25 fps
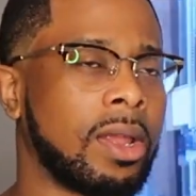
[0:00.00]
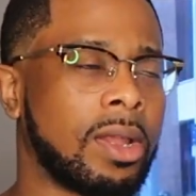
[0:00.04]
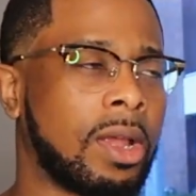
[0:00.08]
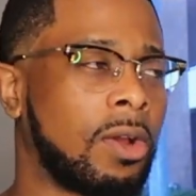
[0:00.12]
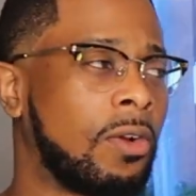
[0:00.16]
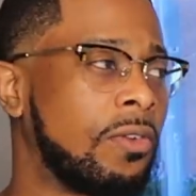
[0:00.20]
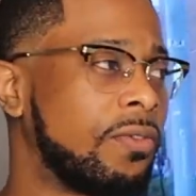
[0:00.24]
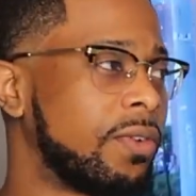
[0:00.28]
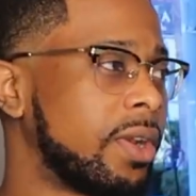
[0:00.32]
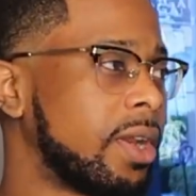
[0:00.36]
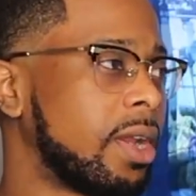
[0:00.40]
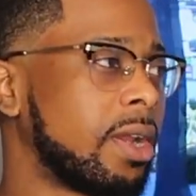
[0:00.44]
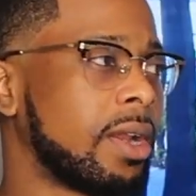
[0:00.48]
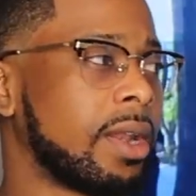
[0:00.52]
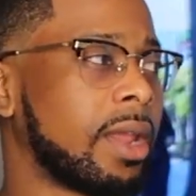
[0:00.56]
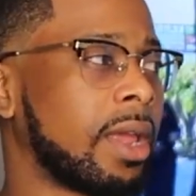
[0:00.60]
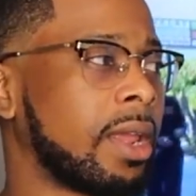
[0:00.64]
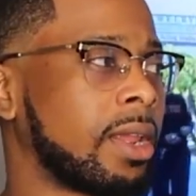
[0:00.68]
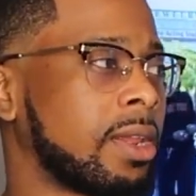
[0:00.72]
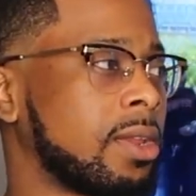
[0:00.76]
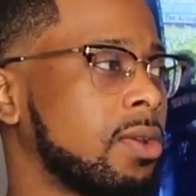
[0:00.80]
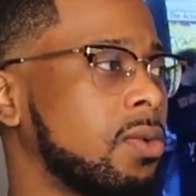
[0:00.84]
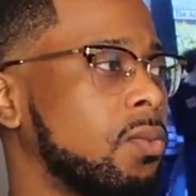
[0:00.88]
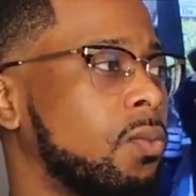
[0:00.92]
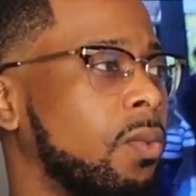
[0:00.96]
over there,
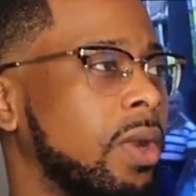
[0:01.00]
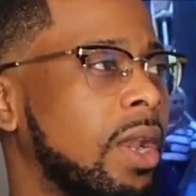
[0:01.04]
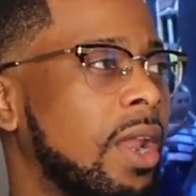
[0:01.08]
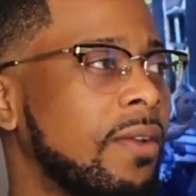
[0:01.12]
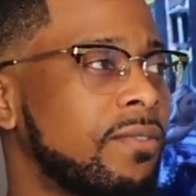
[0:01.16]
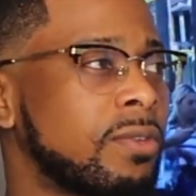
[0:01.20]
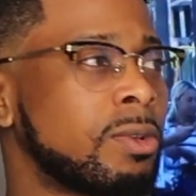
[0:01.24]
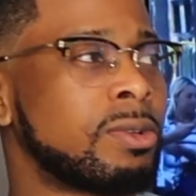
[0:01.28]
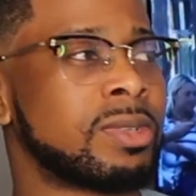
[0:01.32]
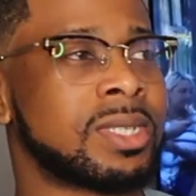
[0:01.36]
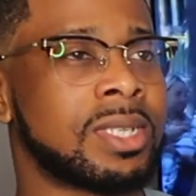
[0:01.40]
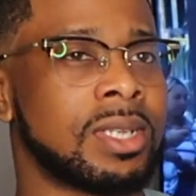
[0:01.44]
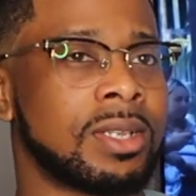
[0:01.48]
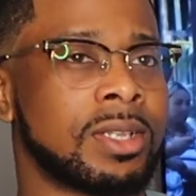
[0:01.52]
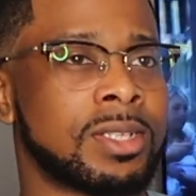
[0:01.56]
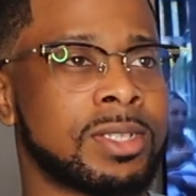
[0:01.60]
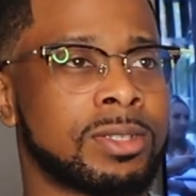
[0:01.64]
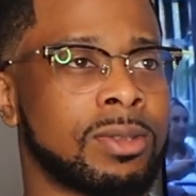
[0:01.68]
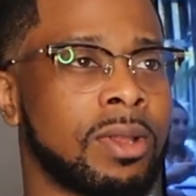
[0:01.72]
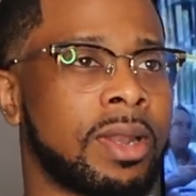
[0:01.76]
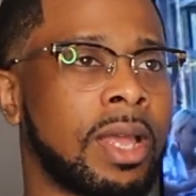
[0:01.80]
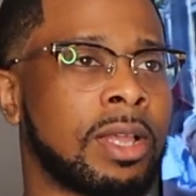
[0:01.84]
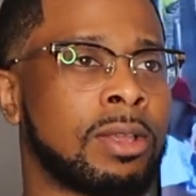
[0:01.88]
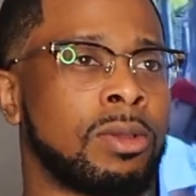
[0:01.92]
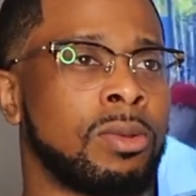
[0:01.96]
like whenever you see the
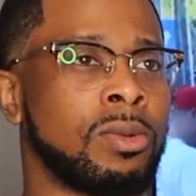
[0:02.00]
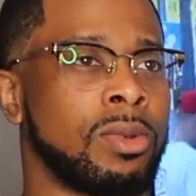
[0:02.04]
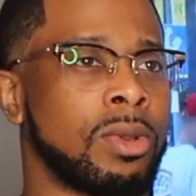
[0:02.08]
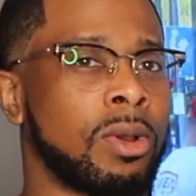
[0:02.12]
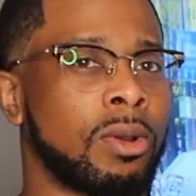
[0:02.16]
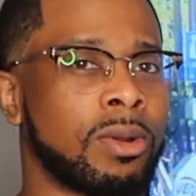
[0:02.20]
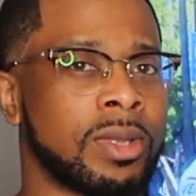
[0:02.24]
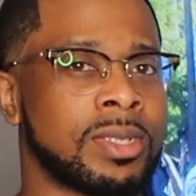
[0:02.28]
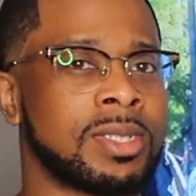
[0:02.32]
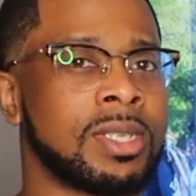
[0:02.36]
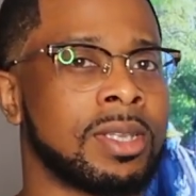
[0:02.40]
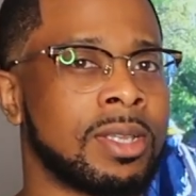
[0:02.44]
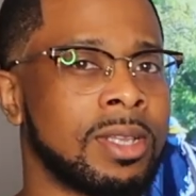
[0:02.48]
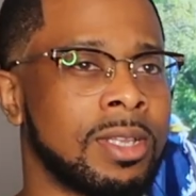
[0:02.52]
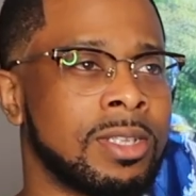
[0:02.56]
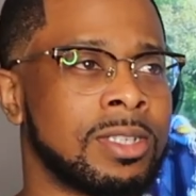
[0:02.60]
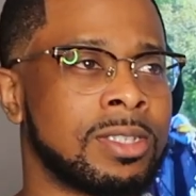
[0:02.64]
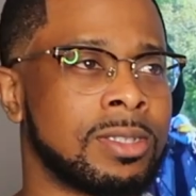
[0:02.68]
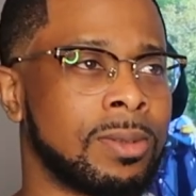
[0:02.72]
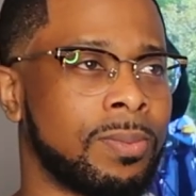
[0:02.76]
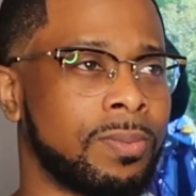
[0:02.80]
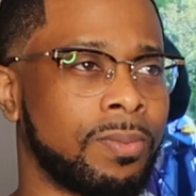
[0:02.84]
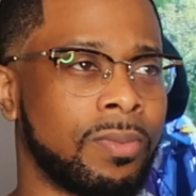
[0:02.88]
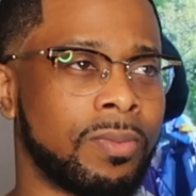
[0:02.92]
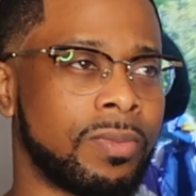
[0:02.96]
store, like you notice
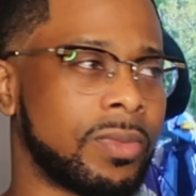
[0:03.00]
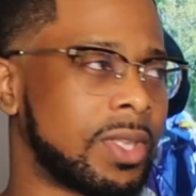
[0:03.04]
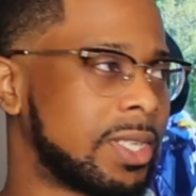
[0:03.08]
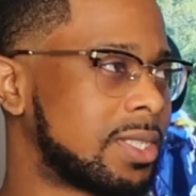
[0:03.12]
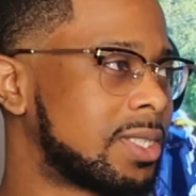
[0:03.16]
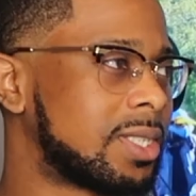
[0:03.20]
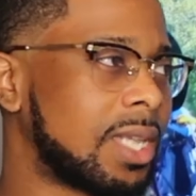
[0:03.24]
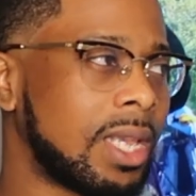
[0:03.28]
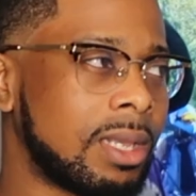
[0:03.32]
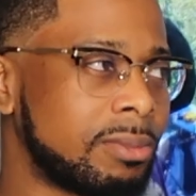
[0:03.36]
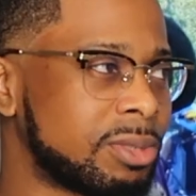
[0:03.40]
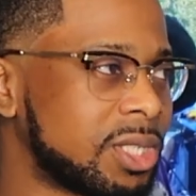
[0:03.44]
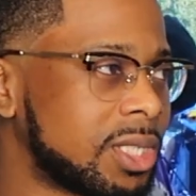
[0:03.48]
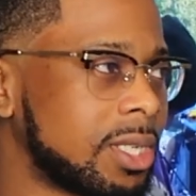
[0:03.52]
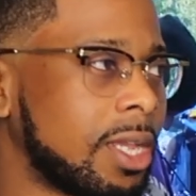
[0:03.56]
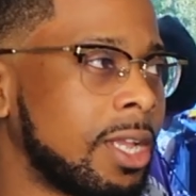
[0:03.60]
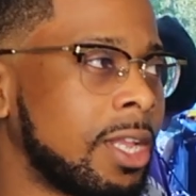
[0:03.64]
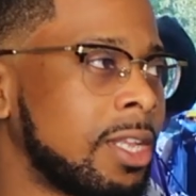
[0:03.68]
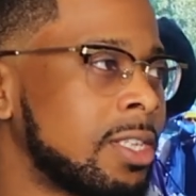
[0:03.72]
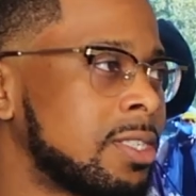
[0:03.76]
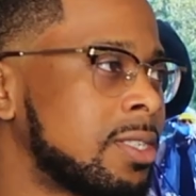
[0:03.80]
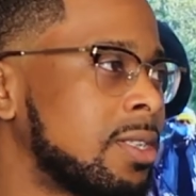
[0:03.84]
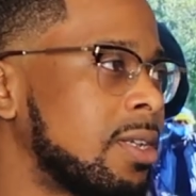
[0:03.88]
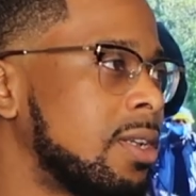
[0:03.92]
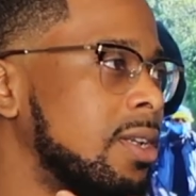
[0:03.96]
it's same
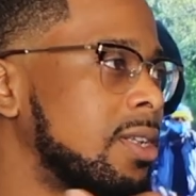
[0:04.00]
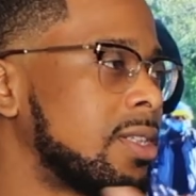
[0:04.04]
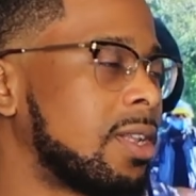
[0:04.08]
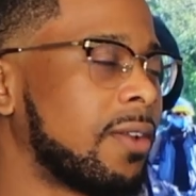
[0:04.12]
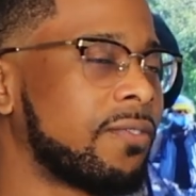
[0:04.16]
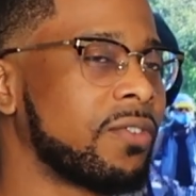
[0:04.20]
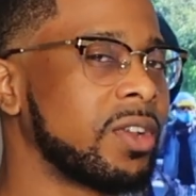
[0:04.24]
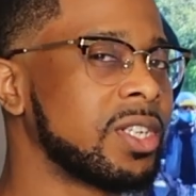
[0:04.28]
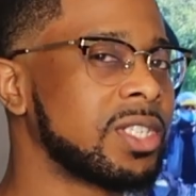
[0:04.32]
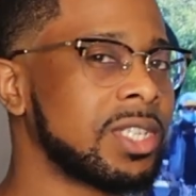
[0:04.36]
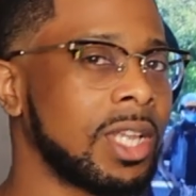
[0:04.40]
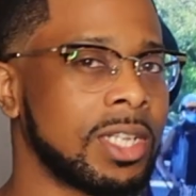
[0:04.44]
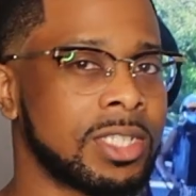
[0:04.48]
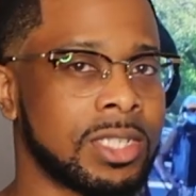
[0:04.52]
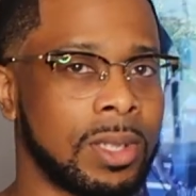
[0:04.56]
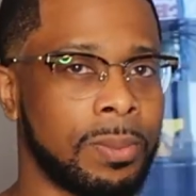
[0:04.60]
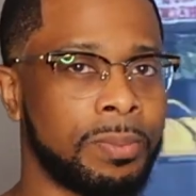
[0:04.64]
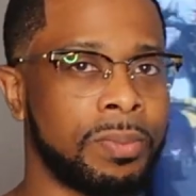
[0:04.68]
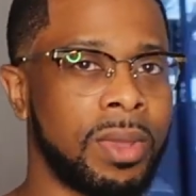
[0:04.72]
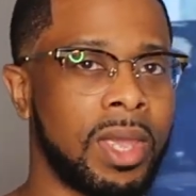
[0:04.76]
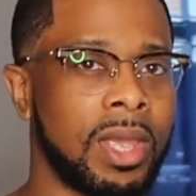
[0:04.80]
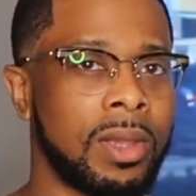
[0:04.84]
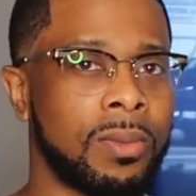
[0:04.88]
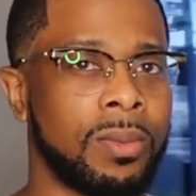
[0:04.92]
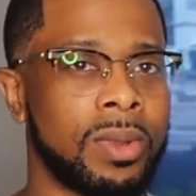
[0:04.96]
shades, different shades of
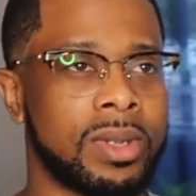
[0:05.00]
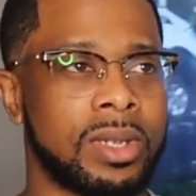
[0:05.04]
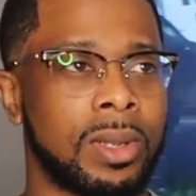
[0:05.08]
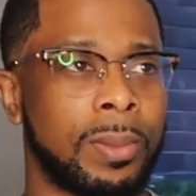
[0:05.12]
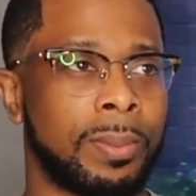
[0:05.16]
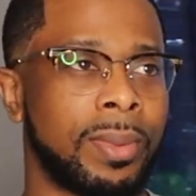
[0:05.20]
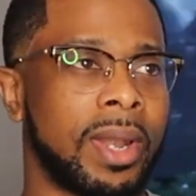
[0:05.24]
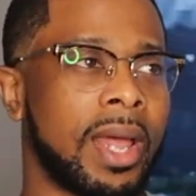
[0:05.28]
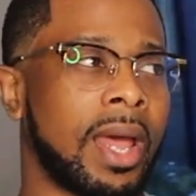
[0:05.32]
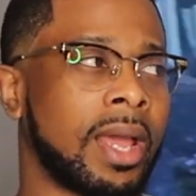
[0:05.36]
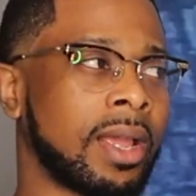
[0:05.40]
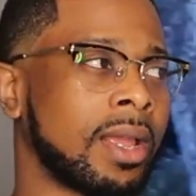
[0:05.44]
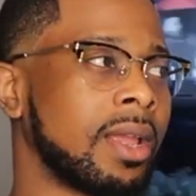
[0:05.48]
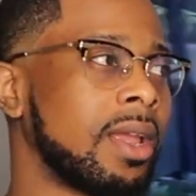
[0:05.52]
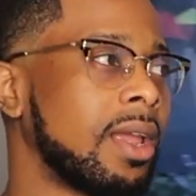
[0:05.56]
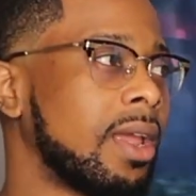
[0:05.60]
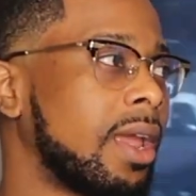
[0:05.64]
pink with the black,